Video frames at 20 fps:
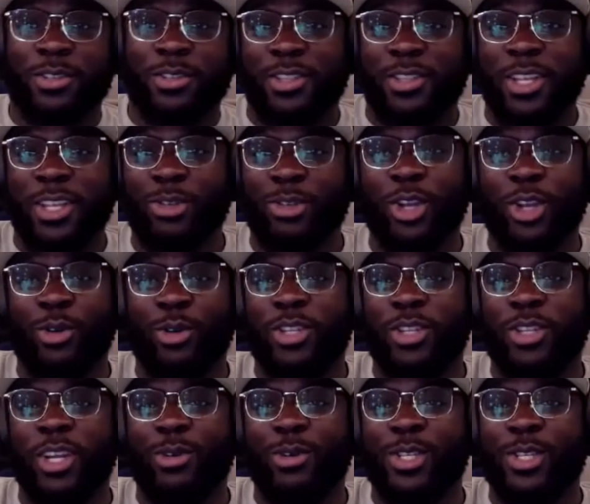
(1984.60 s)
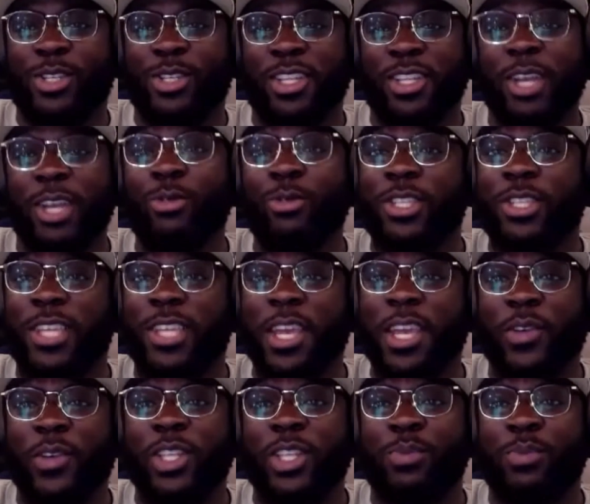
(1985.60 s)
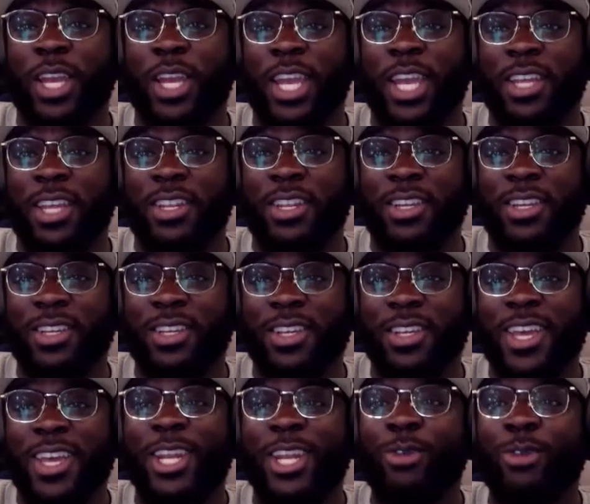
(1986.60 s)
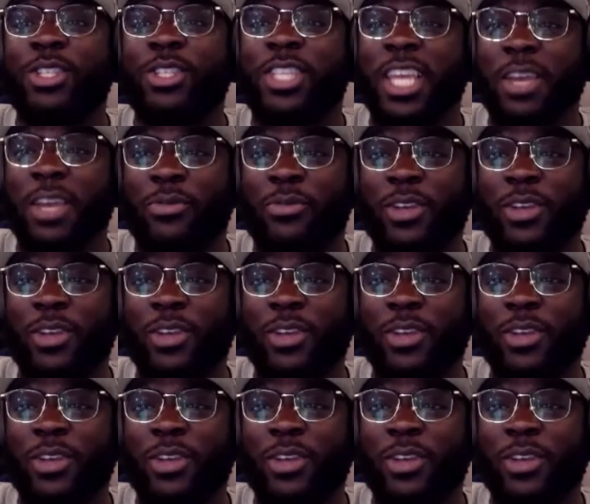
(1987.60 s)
There was defense played. There was defense.